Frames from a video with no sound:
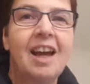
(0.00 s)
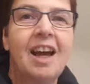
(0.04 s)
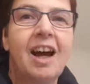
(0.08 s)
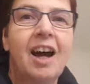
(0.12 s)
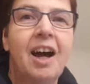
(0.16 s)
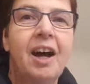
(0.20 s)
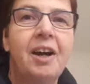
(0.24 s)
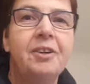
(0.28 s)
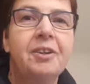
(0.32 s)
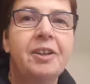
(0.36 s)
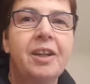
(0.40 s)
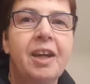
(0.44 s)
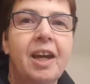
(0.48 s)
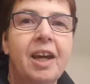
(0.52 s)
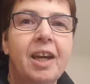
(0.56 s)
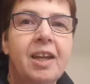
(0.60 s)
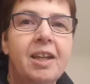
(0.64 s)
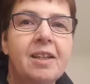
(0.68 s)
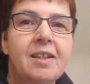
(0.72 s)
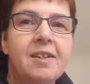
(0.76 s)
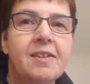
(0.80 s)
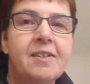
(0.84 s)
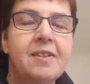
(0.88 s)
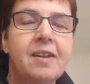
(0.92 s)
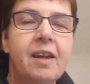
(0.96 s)
Okay,
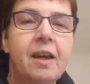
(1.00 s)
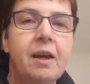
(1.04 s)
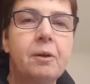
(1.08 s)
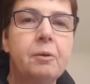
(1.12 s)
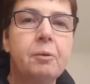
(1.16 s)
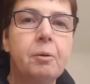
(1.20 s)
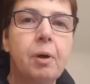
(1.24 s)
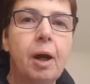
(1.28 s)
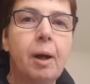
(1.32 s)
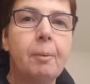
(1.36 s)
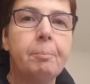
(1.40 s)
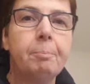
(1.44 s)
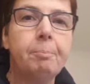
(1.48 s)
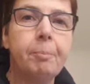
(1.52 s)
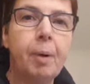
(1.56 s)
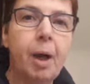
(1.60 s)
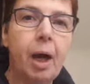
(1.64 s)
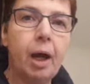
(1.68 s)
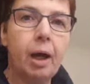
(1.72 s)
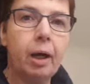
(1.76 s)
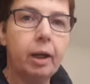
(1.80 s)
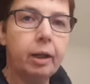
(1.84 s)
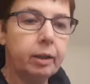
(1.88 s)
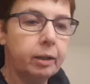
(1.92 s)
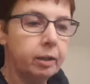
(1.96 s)
so I'm
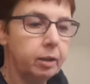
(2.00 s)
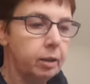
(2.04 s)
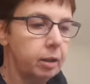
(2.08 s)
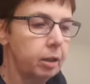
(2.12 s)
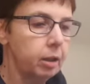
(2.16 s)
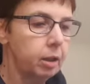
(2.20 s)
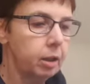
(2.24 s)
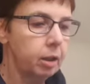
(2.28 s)
back,